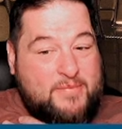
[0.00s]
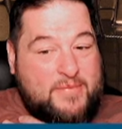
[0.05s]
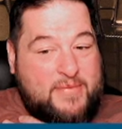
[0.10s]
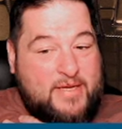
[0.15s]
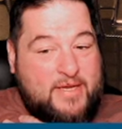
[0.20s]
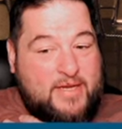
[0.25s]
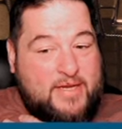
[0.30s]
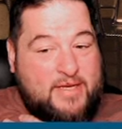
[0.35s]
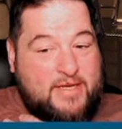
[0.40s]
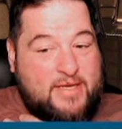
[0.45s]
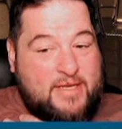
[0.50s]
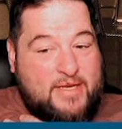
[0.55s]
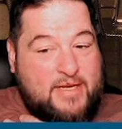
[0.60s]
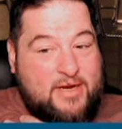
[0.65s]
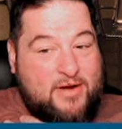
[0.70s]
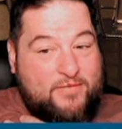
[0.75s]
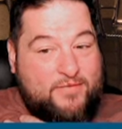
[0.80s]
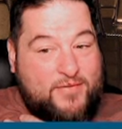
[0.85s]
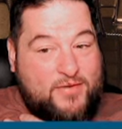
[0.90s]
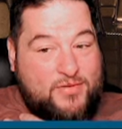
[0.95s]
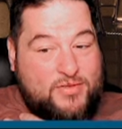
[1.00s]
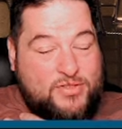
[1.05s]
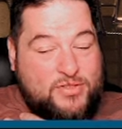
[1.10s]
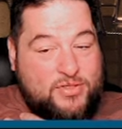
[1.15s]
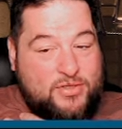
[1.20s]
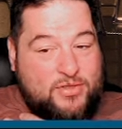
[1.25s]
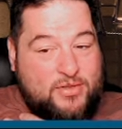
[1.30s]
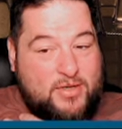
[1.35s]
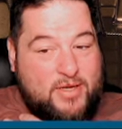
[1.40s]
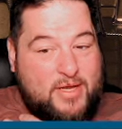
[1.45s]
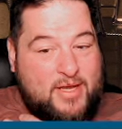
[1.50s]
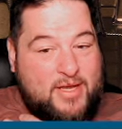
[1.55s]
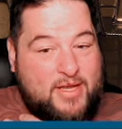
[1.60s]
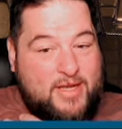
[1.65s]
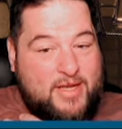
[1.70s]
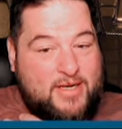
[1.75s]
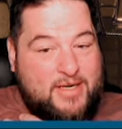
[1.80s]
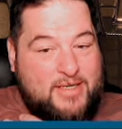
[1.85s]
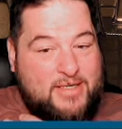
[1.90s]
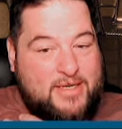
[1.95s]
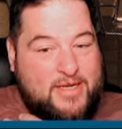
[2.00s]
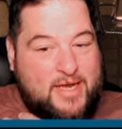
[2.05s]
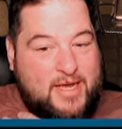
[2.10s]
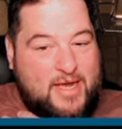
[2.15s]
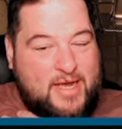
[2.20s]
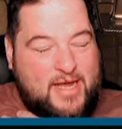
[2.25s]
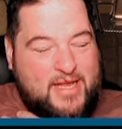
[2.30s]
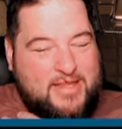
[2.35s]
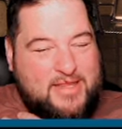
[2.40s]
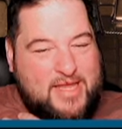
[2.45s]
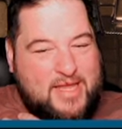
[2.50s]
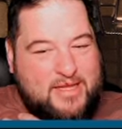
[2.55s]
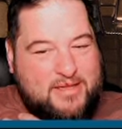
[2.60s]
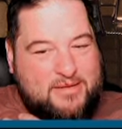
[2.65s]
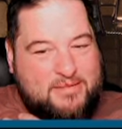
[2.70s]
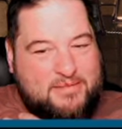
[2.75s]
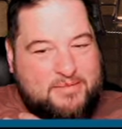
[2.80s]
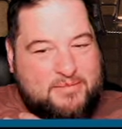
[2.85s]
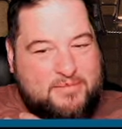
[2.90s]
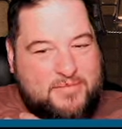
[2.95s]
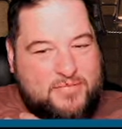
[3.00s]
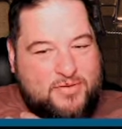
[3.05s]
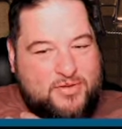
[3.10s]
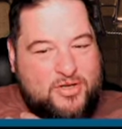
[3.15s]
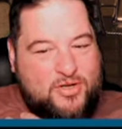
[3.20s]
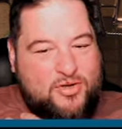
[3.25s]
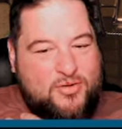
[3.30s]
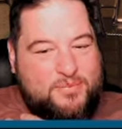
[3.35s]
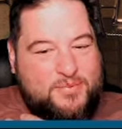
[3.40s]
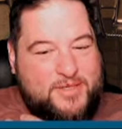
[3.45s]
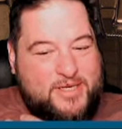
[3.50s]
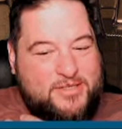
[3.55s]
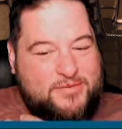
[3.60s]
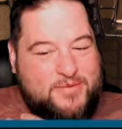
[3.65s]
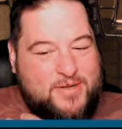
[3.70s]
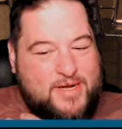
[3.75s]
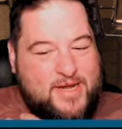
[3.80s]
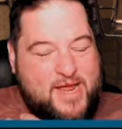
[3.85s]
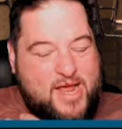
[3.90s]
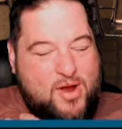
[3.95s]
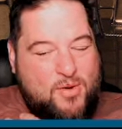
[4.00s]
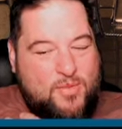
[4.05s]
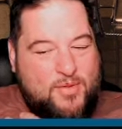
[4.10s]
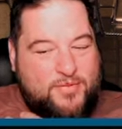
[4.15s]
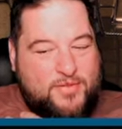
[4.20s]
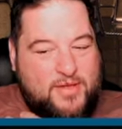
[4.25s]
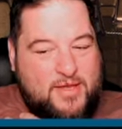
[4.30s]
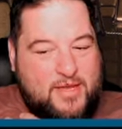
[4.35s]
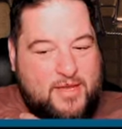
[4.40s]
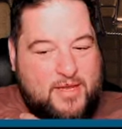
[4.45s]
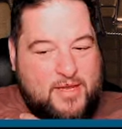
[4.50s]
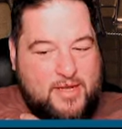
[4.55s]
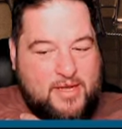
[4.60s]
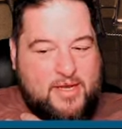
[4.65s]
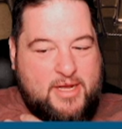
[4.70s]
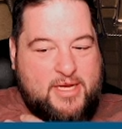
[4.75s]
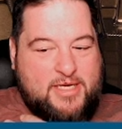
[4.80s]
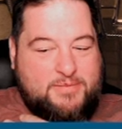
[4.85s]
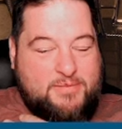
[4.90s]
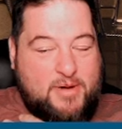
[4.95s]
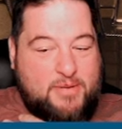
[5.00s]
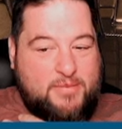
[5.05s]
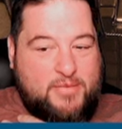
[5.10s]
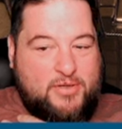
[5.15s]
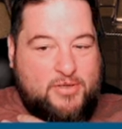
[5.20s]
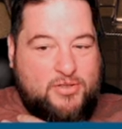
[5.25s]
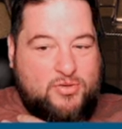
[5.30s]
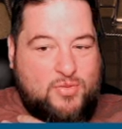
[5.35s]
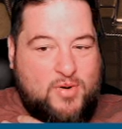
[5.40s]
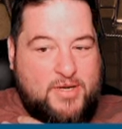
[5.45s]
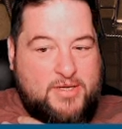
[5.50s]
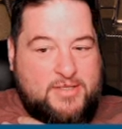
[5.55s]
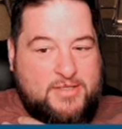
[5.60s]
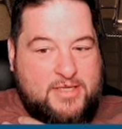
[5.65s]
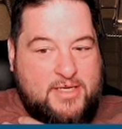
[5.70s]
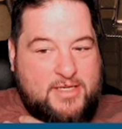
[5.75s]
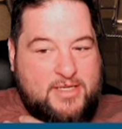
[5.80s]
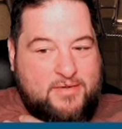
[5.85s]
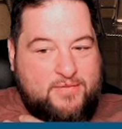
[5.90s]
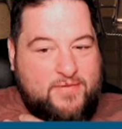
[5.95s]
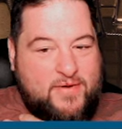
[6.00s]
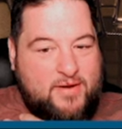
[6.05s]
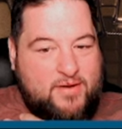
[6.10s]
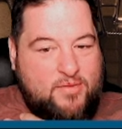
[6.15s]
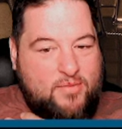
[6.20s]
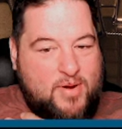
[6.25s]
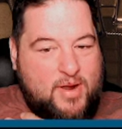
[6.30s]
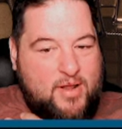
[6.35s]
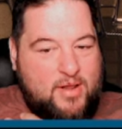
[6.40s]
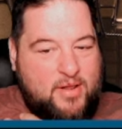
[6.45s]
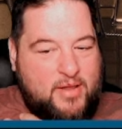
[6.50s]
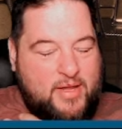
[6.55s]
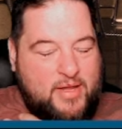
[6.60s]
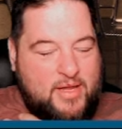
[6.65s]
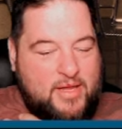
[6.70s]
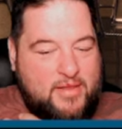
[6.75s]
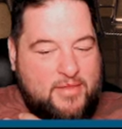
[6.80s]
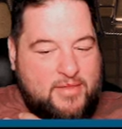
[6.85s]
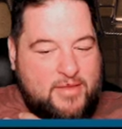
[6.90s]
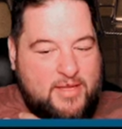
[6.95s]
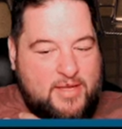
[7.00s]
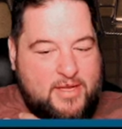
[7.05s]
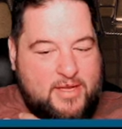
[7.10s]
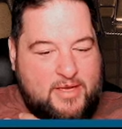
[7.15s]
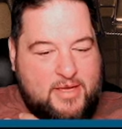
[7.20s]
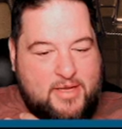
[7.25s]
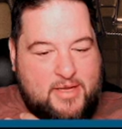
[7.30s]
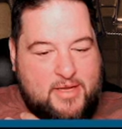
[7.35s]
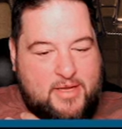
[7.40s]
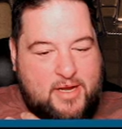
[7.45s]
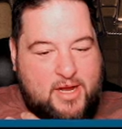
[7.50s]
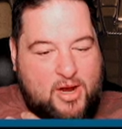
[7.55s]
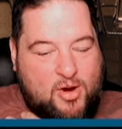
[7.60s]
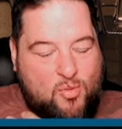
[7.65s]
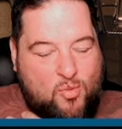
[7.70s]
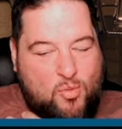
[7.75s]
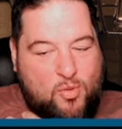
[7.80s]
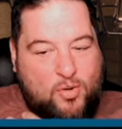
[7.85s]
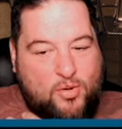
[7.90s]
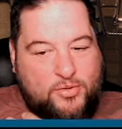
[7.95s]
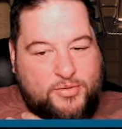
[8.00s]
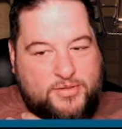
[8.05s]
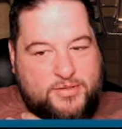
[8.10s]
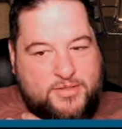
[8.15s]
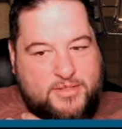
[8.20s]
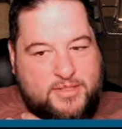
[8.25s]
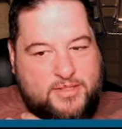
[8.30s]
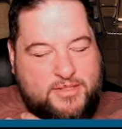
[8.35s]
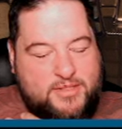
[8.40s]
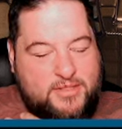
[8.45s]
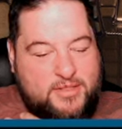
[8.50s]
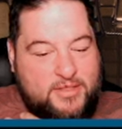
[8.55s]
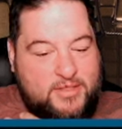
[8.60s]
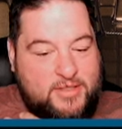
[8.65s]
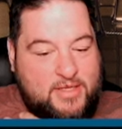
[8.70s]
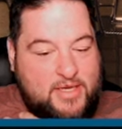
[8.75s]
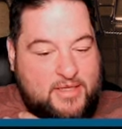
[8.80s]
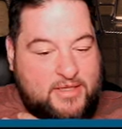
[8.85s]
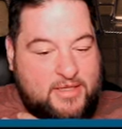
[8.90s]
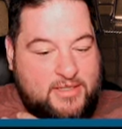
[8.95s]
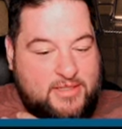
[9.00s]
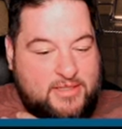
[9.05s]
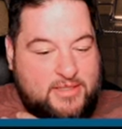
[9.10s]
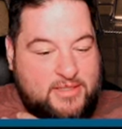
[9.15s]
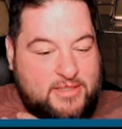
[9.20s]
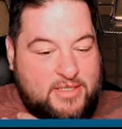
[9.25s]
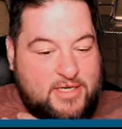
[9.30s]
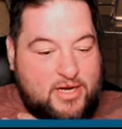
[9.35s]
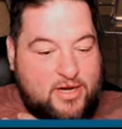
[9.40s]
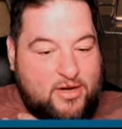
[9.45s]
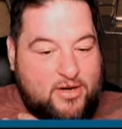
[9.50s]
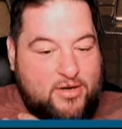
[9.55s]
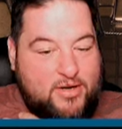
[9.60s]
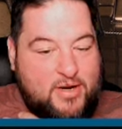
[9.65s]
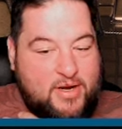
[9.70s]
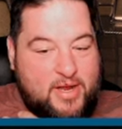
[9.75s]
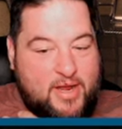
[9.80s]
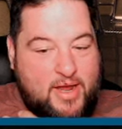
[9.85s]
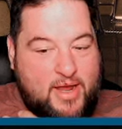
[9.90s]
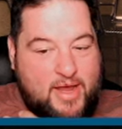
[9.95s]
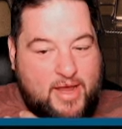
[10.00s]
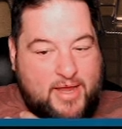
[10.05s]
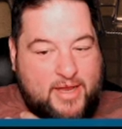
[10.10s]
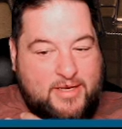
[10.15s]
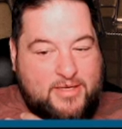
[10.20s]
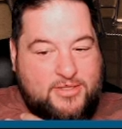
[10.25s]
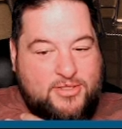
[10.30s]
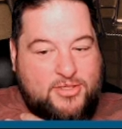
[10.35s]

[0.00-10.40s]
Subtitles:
in the near future, and I think they're in a good place right now with the experimental droids. They did very well in the worlds this year, and